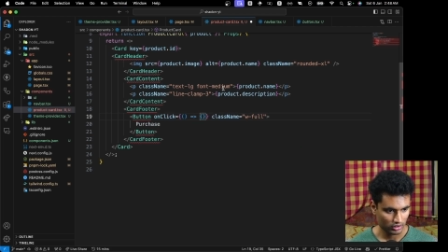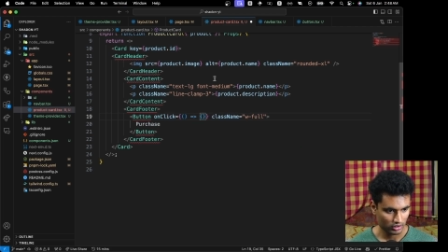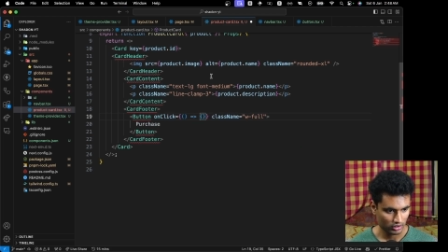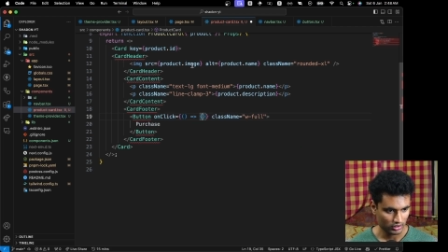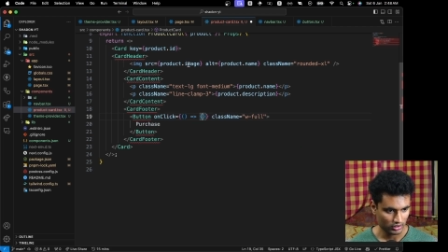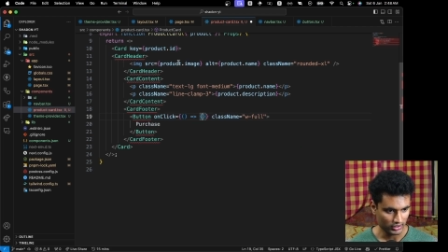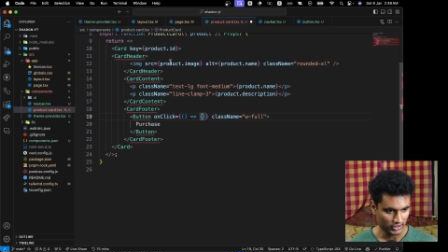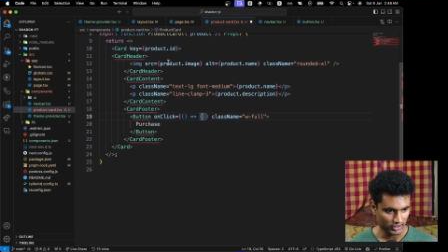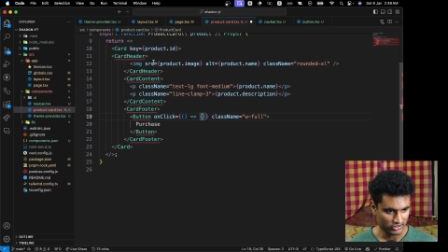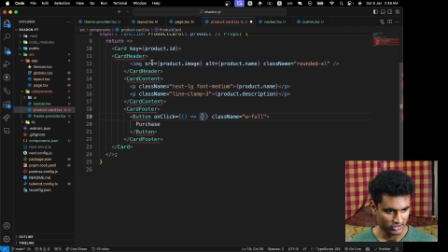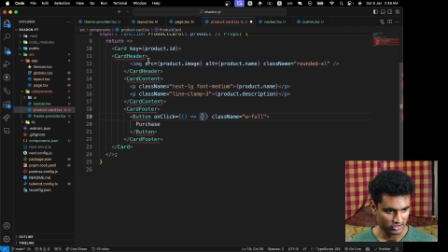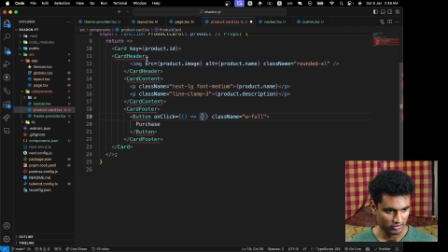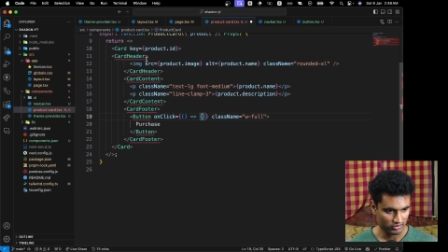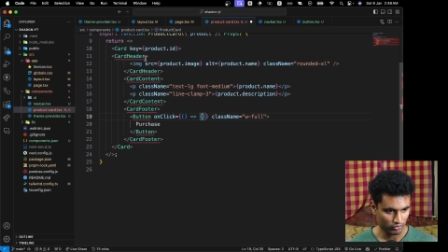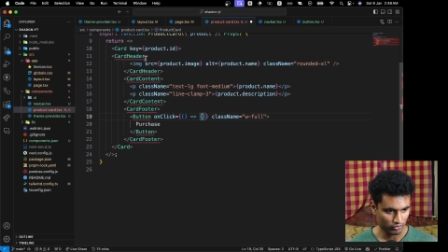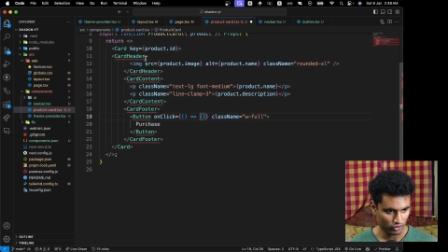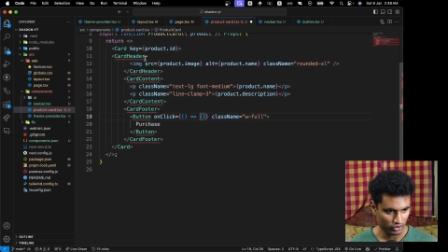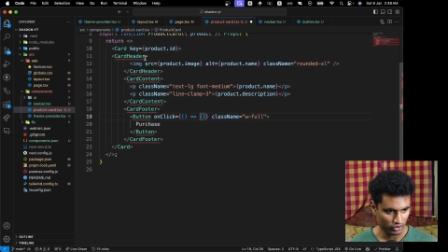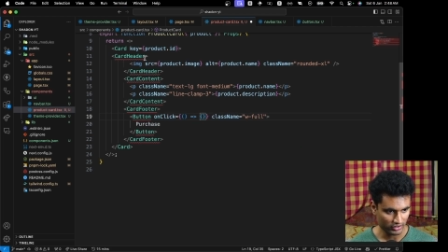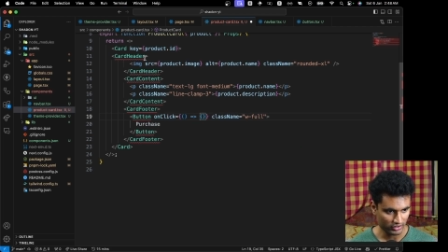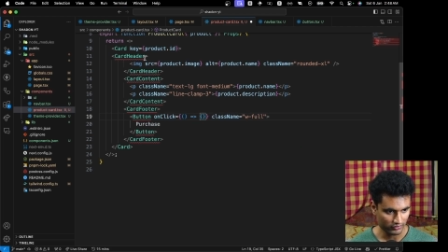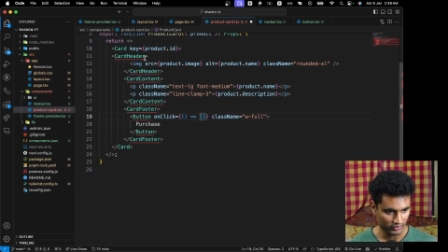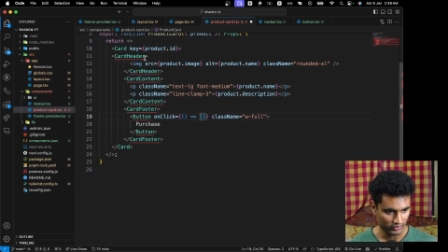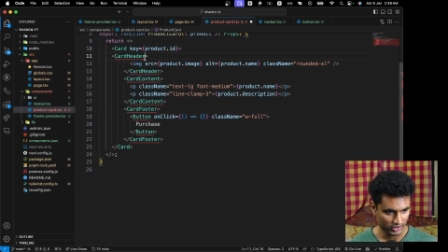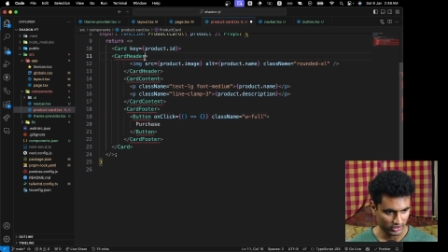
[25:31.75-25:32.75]
Let's import
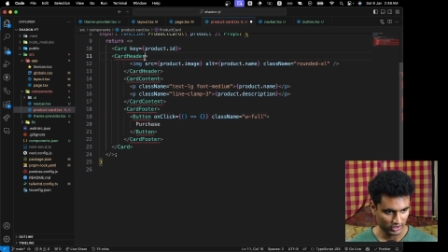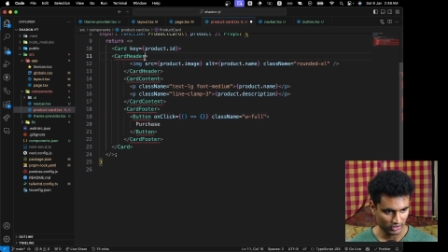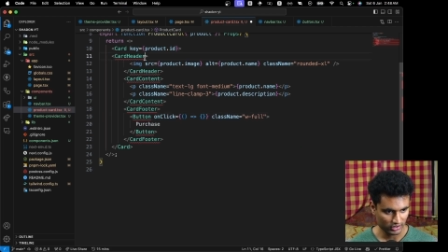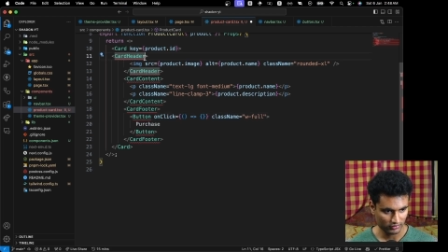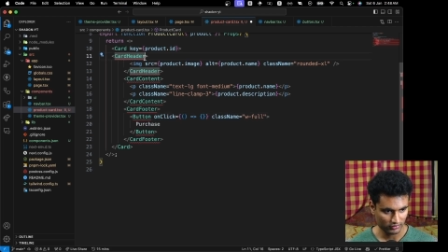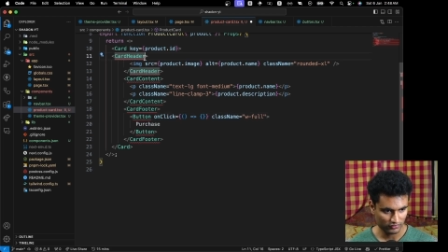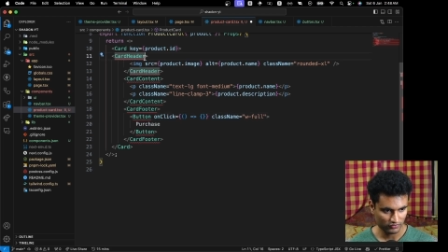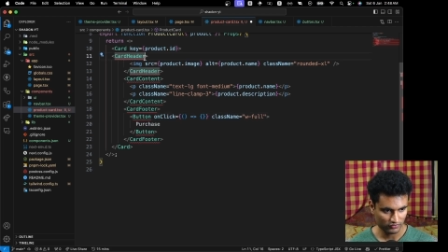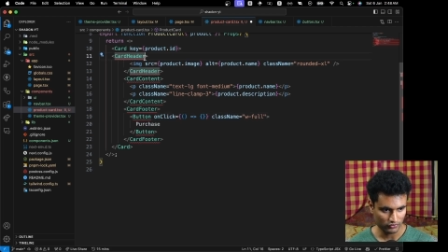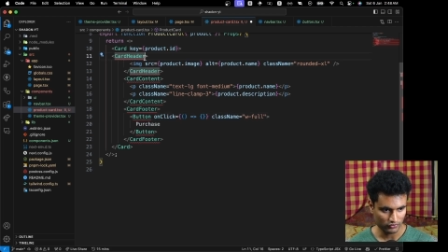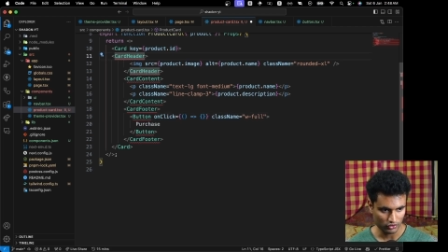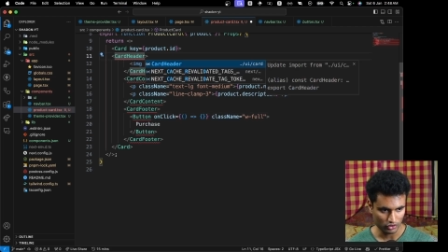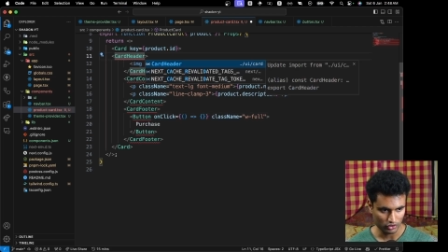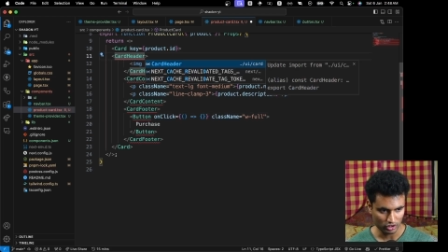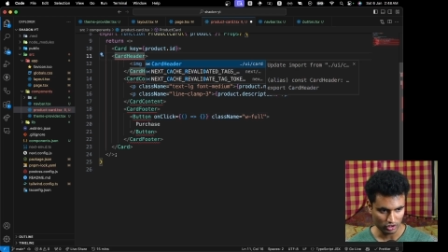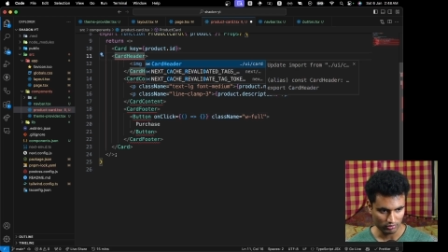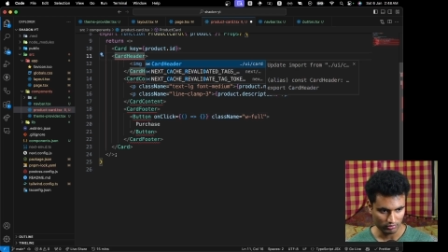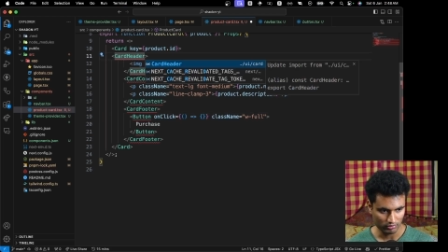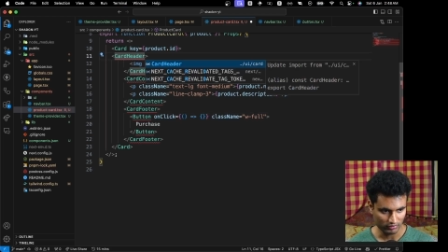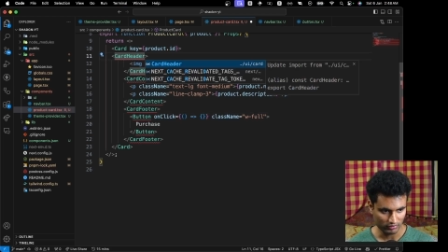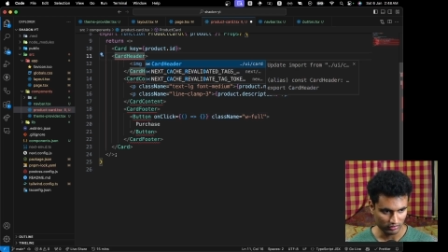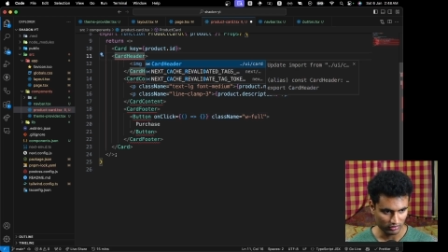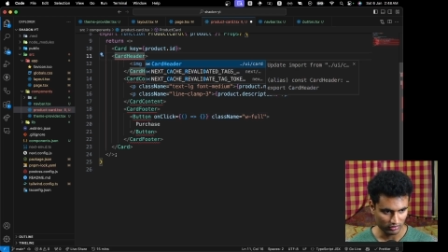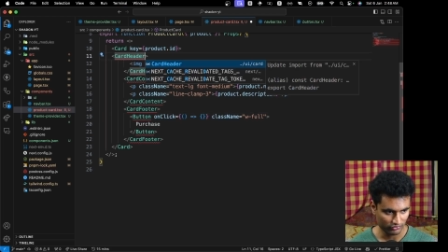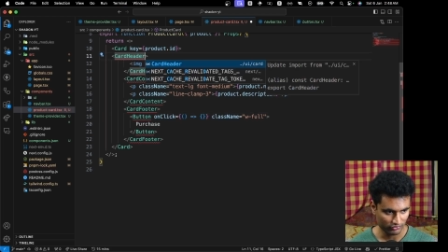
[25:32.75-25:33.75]
everything from
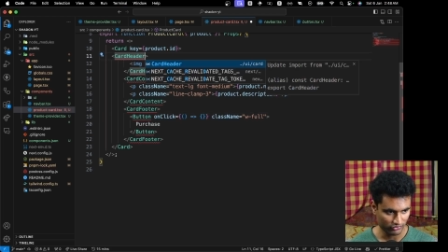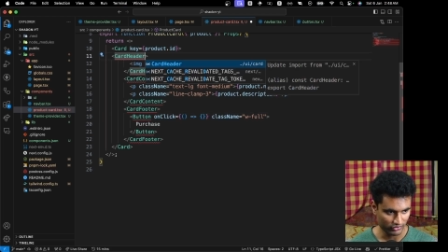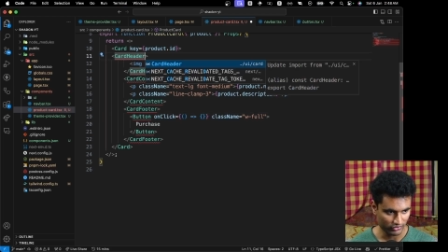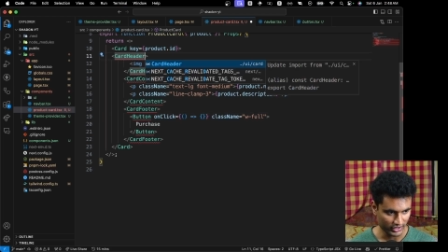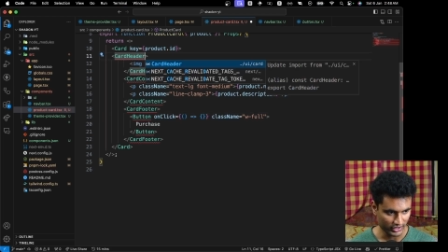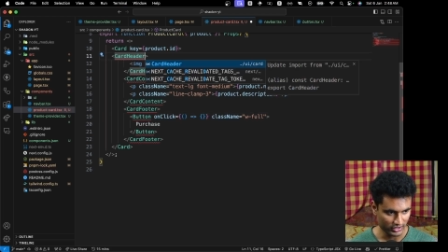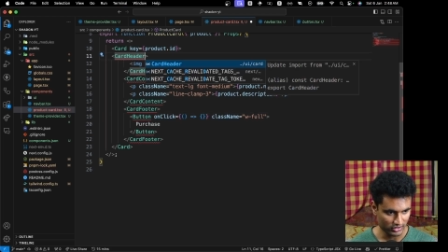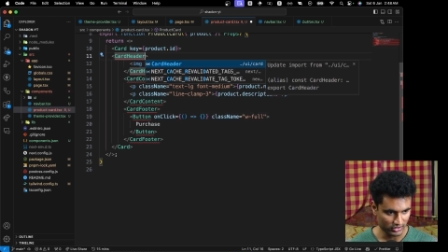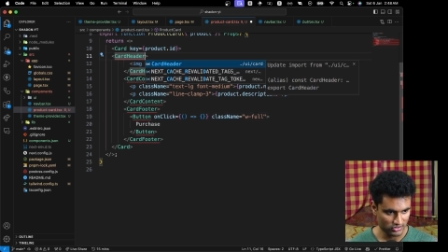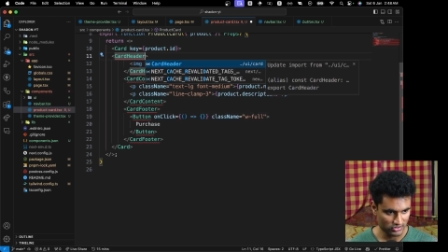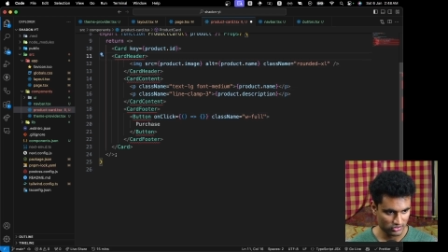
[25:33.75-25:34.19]
our files.